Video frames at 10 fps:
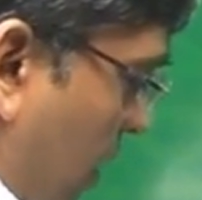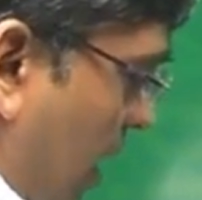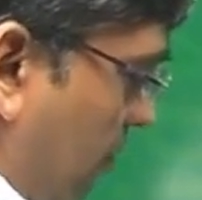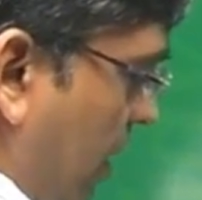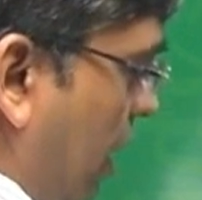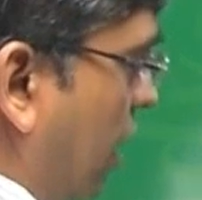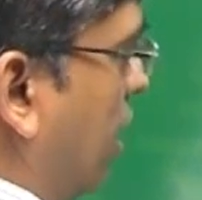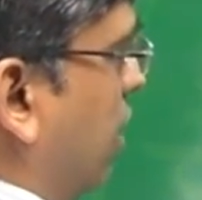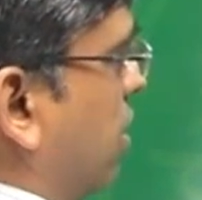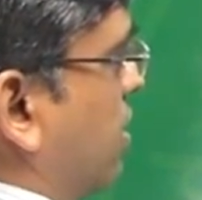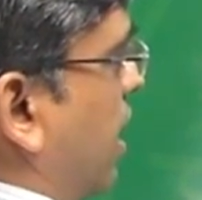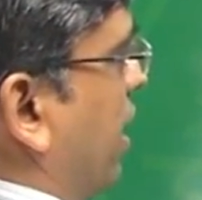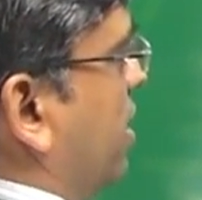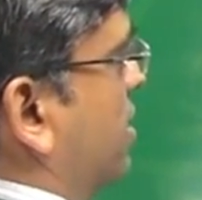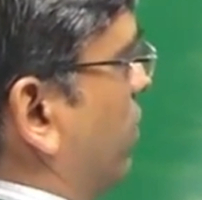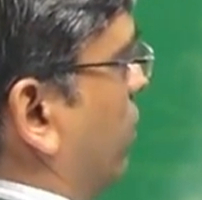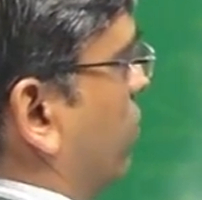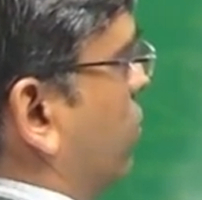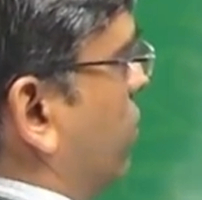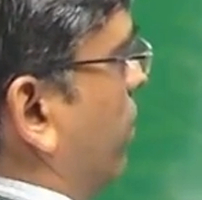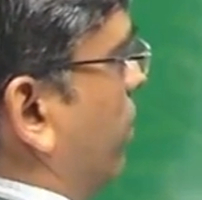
have the sign and symptoms.